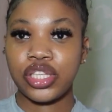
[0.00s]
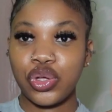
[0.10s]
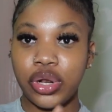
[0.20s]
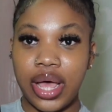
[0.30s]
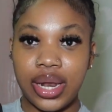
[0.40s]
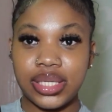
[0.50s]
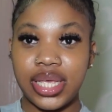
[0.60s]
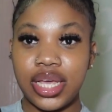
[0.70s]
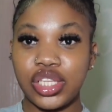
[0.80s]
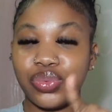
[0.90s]
So now let's
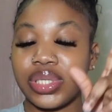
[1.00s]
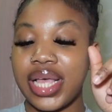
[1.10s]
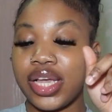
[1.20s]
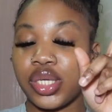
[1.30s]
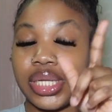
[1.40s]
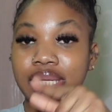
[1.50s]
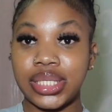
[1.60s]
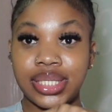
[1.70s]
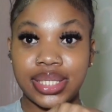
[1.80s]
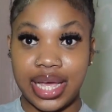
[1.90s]
get into what's actually
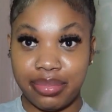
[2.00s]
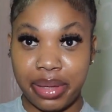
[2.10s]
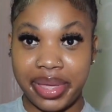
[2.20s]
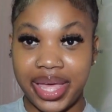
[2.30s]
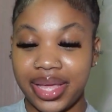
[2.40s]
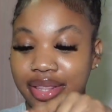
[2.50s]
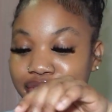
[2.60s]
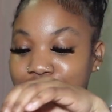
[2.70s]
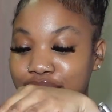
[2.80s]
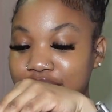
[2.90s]
inside my bag. The
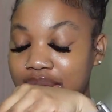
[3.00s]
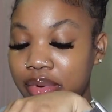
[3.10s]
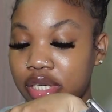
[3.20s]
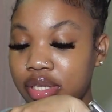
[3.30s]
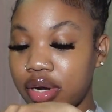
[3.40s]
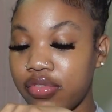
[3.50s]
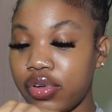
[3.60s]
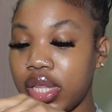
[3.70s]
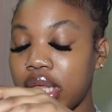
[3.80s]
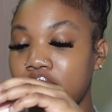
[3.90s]
first thing I want to start off
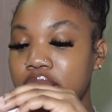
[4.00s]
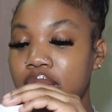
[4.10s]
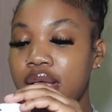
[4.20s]
with is